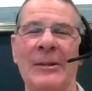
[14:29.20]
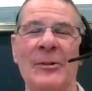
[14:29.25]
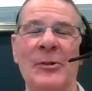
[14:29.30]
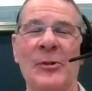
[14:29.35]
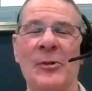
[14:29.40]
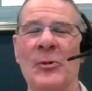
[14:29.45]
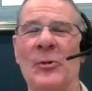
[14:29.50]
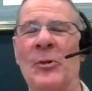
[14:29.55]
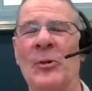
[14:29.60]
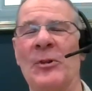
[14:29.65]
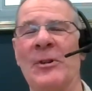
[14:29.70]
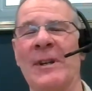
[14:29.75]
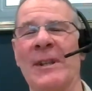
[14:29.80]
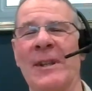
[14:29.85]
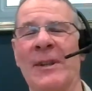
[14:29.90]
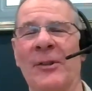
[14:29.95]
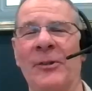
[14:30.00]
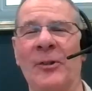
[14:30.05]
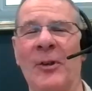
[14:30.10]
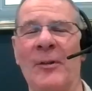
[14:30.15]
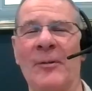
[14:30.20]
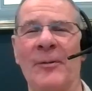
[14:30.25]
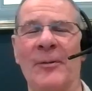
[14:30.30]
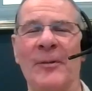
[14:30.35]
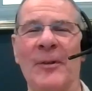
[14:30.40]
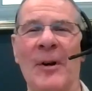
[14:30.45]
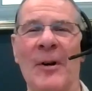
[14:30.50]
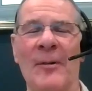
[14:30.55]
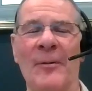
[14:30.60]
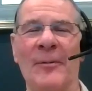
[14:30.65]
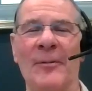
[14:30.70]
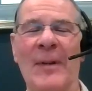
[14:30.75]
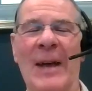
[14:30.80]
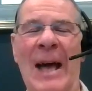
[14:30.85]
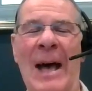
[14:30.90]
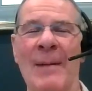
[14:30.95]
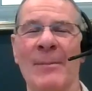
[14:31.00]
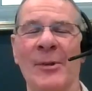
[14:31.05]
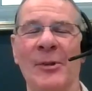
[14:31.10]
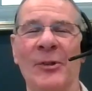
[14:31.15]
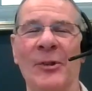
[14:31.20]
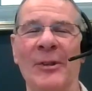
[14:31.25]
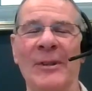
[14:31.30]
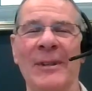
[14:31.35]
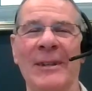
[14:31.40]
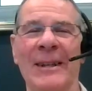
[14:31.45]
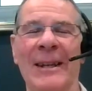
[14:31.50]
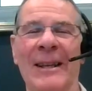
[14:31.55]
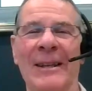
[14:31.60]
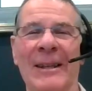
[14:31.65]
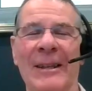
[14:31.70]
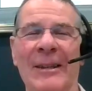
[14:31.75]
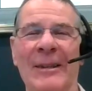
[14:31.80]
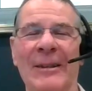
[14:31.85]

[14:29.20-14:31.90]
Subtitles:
just ordering this off Amazon?